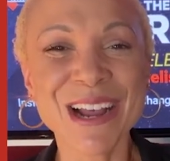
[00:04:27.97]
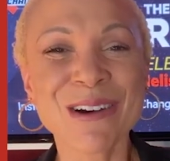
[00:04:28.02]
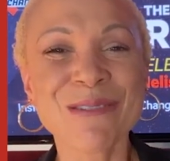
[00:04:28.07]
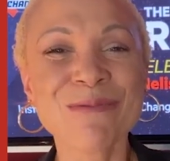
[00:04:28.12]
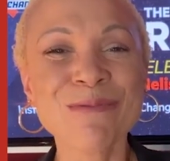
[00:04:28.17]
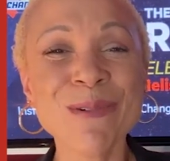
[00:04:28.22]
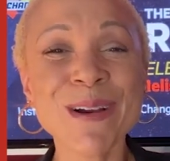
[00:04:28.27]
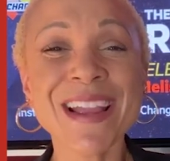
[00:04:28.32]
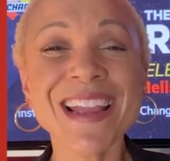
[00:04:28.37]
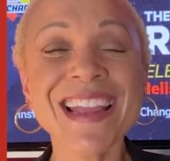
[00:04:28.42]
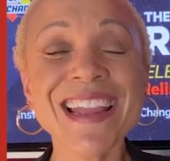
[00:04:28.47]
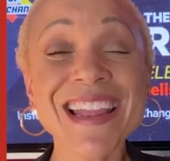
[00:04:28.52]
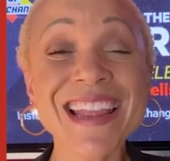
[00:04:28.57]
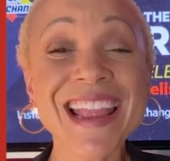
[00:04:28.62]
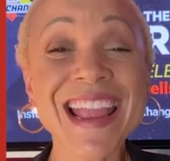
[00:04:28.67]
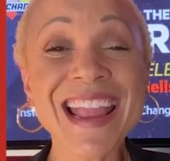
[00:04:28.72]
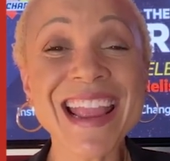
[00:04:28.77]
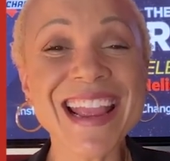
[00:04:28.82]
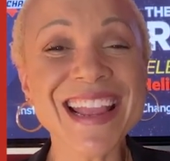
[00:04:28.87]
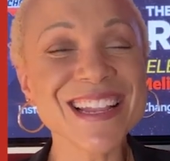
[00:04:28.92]

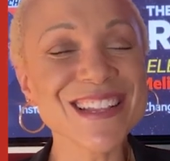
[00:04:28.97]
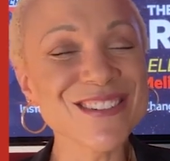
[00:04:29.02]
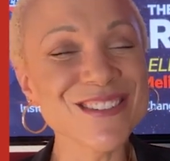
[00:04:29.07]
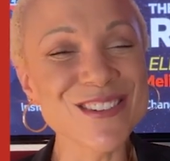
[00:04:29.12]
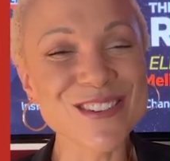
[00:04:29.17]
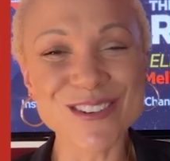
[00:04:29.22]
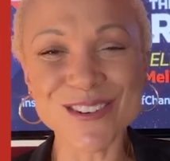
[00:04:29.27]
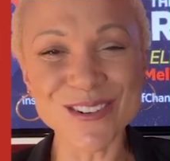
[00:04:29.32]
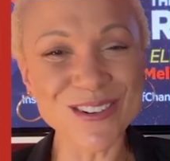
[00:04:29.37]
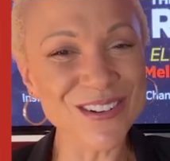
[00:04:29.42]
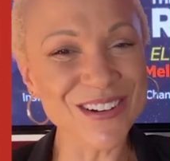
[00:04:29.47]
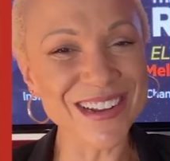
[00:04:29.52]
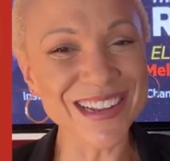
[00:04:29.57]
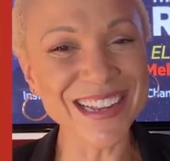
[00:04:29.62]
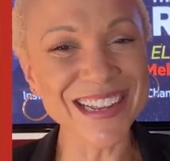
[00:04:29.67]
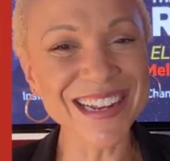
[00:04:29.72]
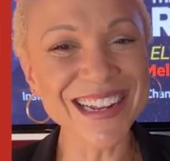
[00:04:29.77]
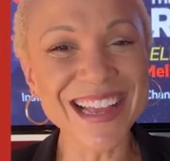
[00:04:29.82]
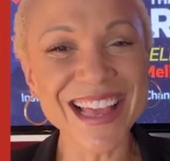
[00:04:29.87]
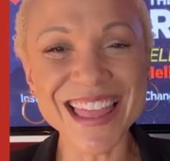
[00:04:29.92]
We
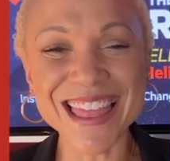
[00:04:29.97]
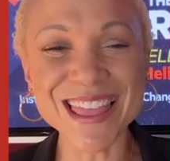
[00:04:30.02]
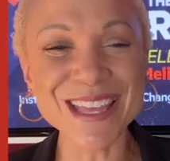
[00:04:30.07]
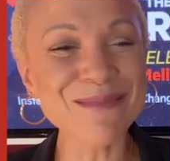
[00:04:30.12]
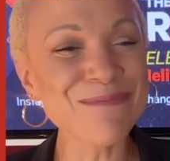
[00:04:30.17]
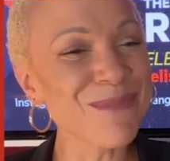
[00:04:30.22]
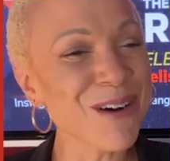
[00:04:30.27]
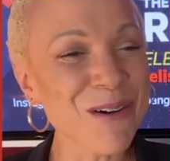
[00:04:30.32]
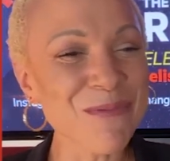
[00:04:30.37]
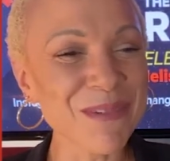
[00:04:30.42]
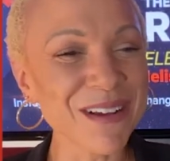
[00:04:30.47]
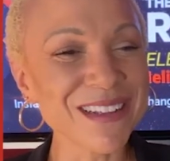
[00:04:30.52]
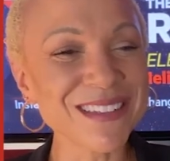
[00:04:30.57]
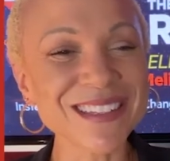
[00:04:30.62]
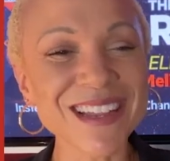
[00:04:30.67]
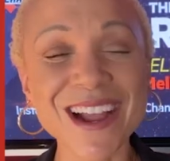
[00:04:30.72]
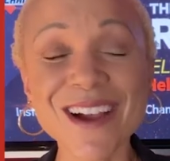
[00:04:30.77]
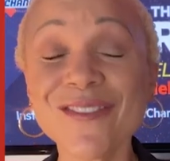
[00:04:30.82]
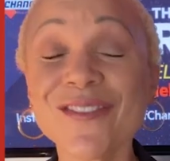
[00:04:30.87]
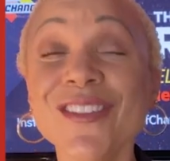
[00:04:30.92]
enjoyed the moment
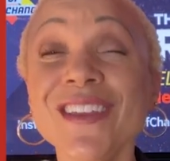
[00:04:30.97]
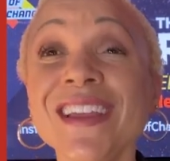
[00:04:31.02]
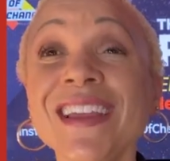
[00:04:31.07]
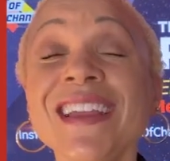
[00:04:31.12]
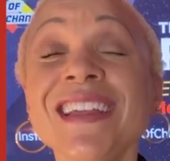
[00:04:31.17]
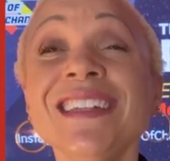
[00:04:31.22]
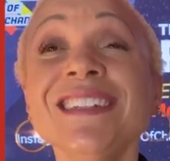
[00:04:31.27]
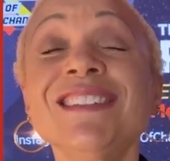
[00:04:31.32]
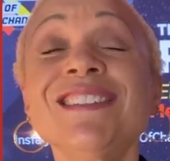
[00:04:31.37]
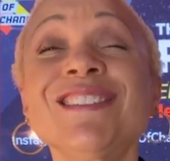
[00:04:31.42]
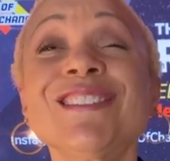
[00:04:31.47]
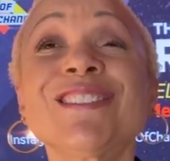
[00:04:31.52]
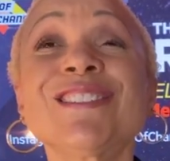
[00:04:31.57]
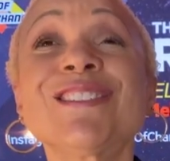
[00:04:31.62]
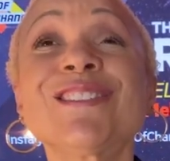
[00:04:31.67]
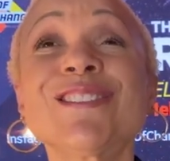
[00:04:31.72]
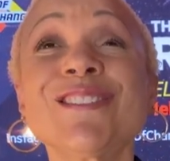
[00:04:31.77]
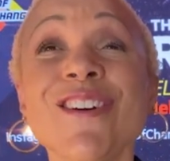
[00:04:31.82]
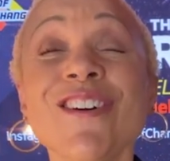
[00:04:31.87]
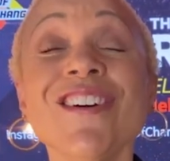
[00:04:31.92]
of the
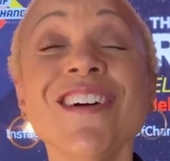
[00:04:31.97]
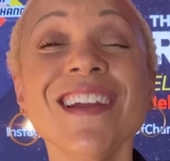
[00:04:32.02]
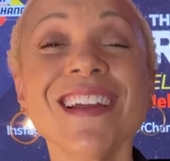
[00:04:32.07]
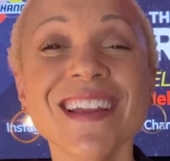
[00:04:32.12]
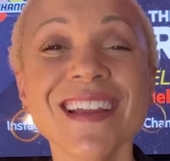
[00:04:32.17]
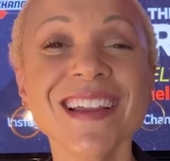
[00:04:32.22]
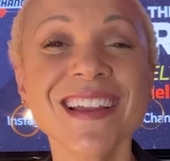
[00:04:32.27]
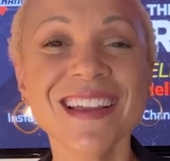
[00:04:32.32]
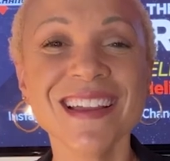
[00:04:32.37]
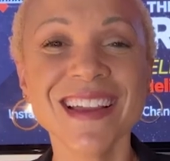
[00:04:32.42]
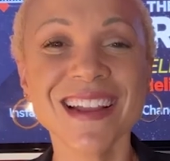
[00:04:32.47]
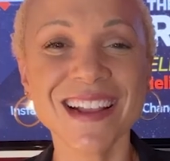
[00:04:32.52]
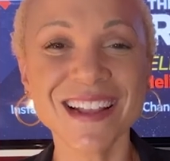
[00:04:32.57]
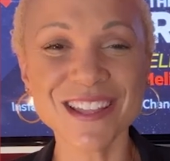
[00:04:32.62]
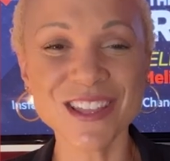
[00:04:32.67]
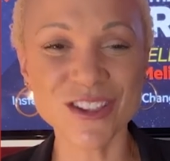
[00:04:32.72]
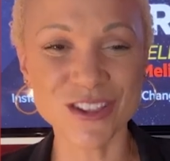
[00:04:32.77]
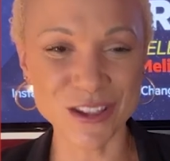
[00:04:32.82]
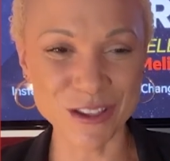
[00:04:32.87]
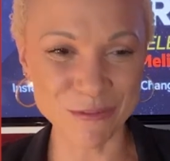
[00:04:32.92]
historic
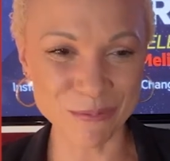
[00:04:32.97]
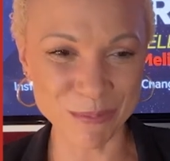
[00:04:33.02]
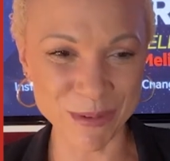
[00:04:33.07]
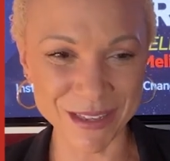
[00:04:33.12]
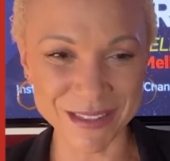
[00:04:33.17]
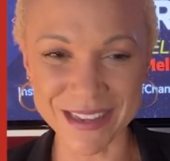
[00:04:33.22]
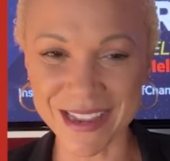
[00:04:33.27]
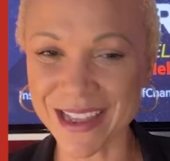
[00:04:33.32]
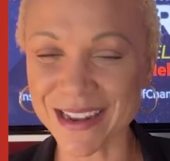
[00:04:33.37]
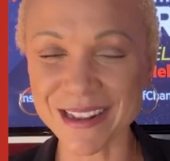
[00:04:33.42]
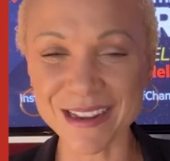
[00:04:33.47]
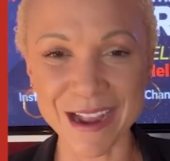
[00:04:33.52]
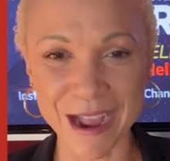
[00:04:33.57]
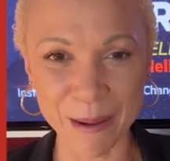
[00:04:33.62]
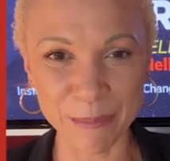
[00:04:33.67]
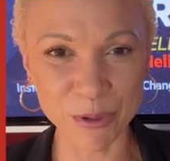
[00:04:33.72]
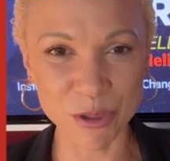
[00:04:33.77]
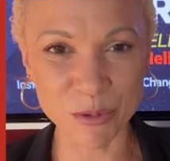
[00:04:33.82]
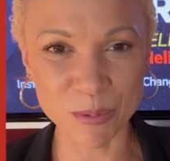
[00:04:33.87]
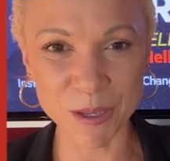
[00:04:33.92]
achievement and
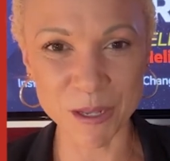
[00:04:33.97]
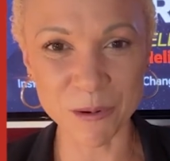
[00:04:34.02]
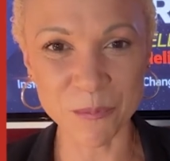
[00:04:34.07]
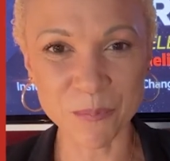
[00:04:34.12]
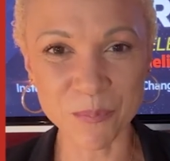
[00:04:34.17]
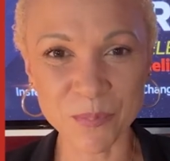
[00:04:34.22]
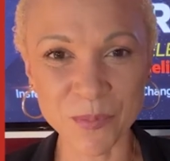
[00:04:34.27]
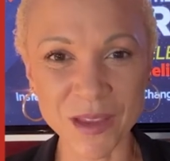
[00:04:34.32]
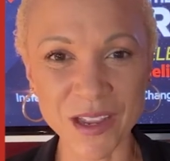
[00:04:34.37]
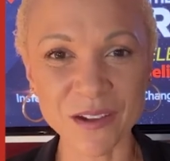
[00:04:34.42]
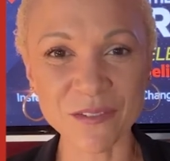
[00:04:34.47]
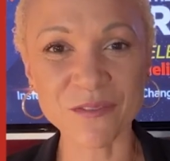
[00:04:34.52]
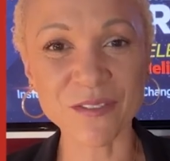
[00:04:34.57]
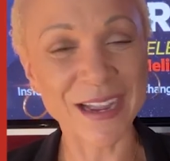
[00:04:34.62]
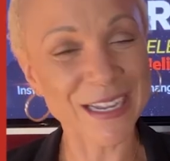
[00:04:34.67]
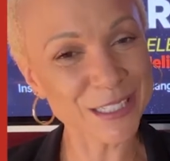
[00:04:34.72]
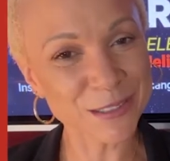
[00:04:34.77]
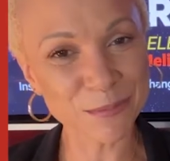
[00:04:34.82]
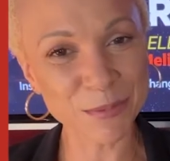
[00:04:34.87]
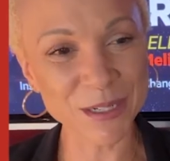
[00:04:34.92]
accomplishment of
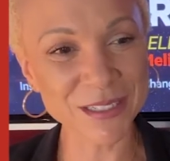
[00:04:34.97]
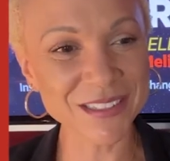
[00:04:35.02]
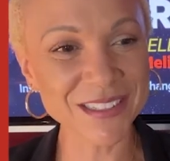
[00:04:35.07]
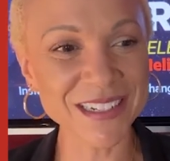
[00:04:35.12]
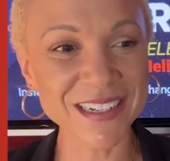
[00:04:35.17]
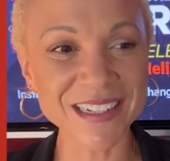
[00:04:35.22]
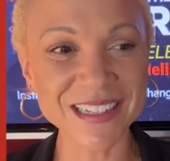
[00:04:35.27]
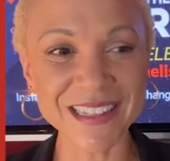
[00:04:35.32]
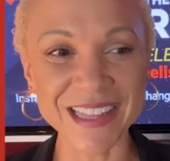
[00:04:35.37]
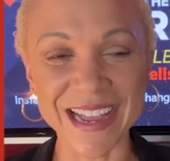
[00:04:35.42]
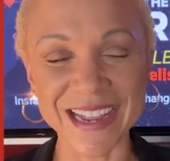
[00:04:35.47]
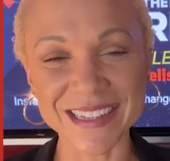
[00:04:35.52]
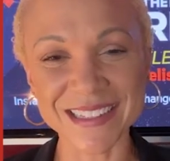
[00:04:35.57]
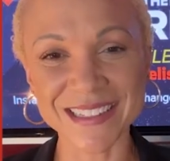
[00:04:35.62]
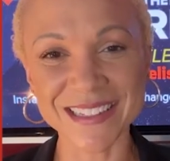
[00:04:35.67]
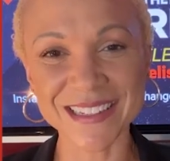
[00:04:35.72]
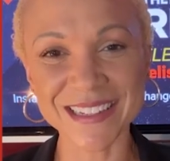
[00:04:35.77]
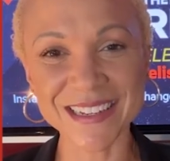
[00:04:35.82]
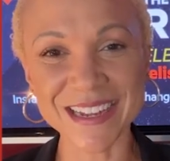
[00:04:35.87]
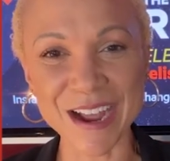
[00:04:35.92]
Vice
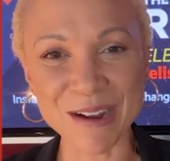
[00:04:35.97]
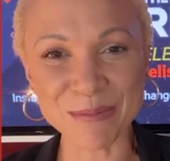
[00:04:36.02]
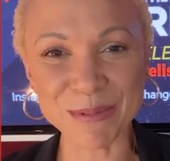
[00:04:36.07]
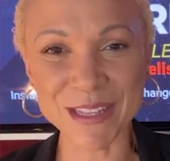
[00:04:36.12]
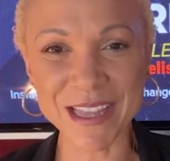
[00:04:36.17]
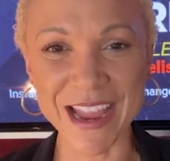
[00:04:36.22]
President-elect Kamala